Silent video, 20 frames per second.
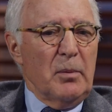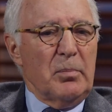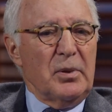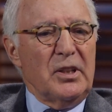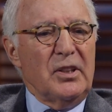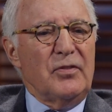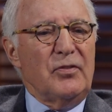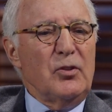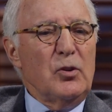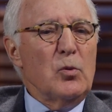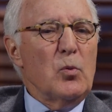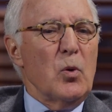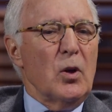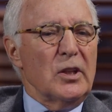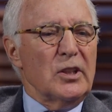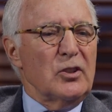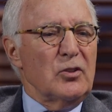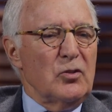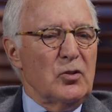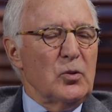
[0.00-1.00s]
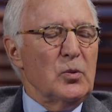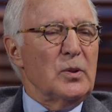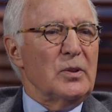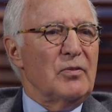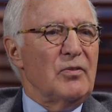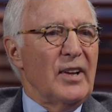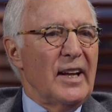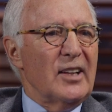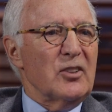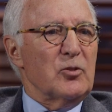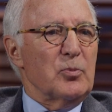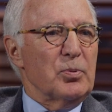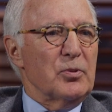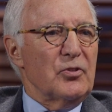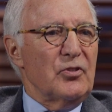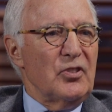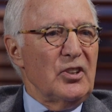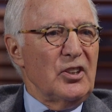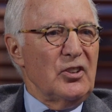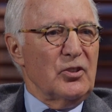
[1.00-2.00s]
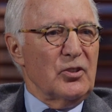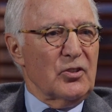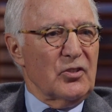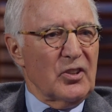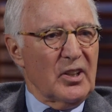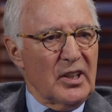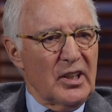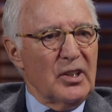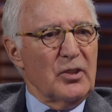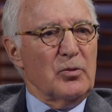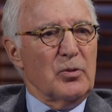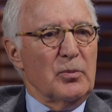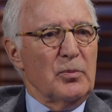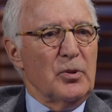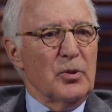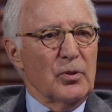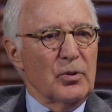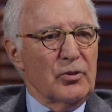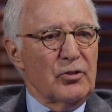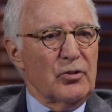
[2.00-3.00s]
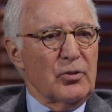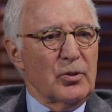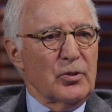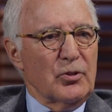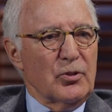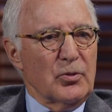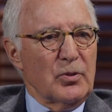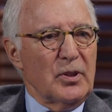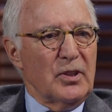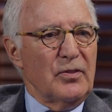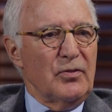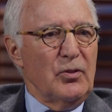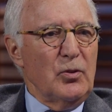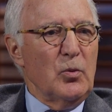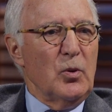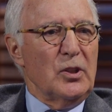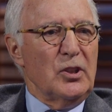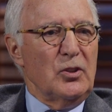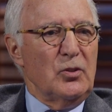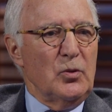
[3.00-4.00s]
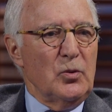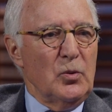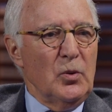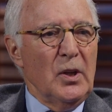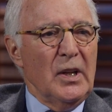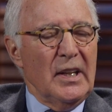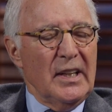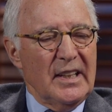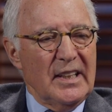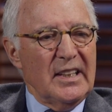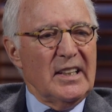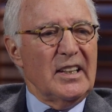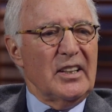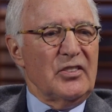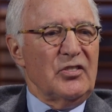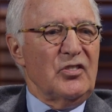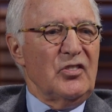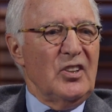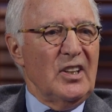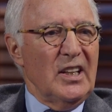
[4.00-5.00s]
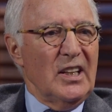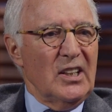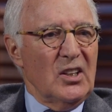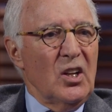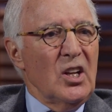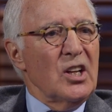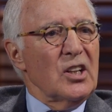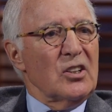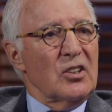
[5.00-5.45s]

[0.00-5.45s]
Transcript: But if you want to do advanced procedures like intramural surgery, if you want to do ESD, and